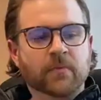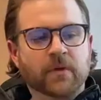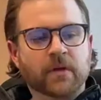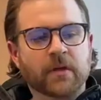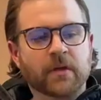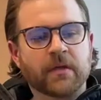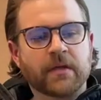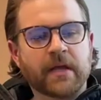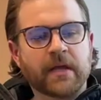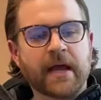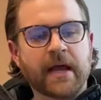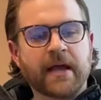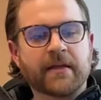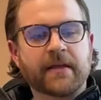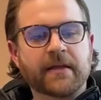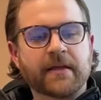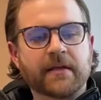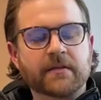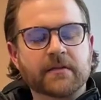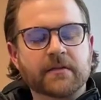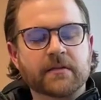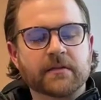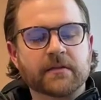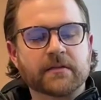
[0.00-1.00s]
Yeah, I
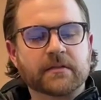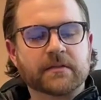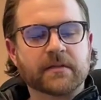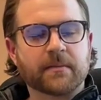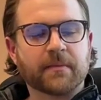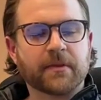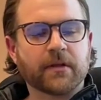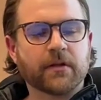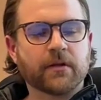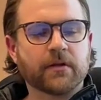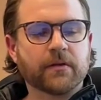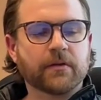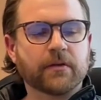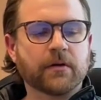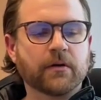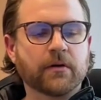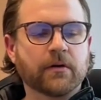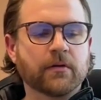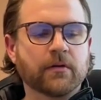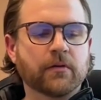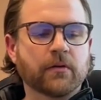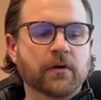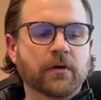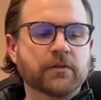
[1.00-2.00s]
think some of
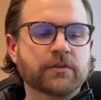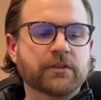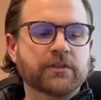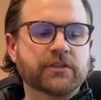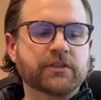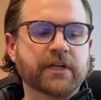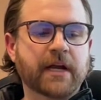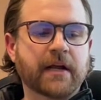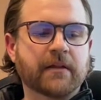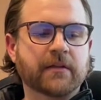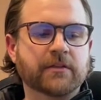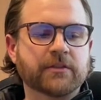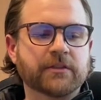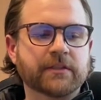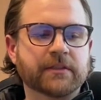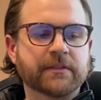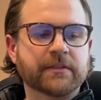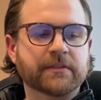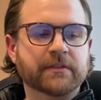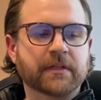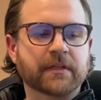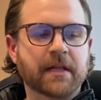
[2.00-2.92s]
the largest challenges,